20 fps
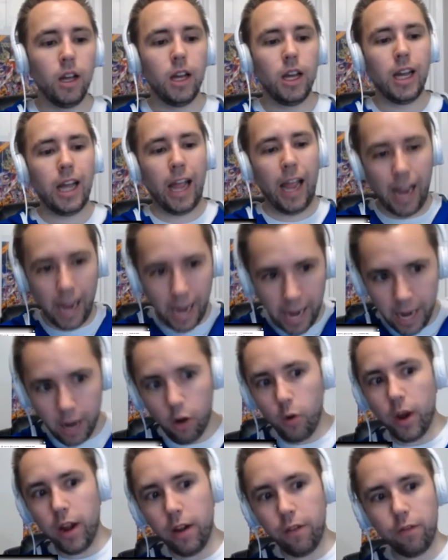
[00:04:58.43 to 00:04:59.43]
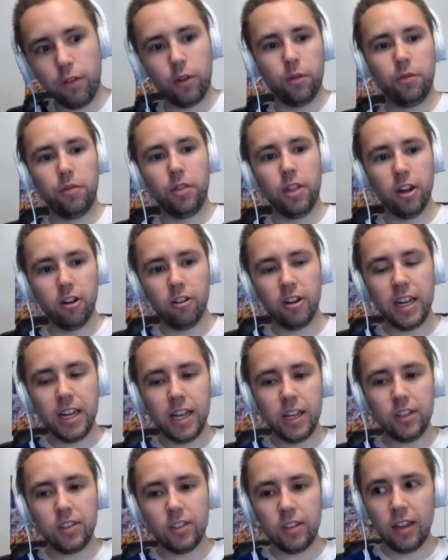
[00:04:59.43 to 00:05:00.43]
However, there
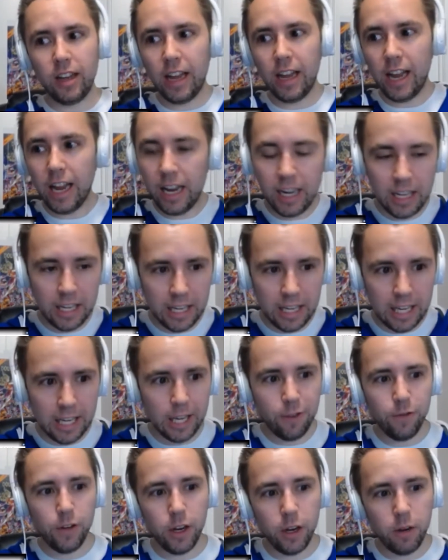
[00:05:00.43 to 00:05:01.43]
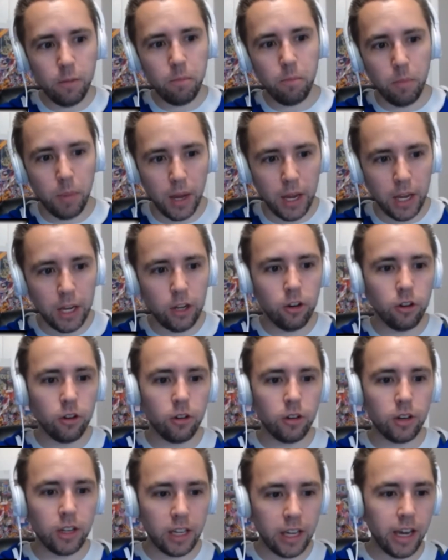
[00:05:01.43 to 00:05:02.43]
is an even
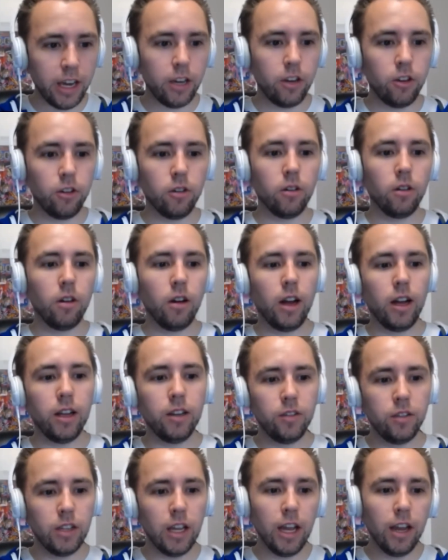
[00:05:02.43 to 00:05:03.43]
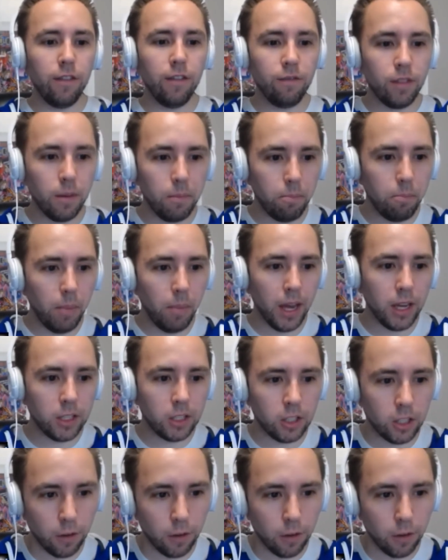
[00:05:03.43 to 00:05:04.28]
bigger kicker. I saved the best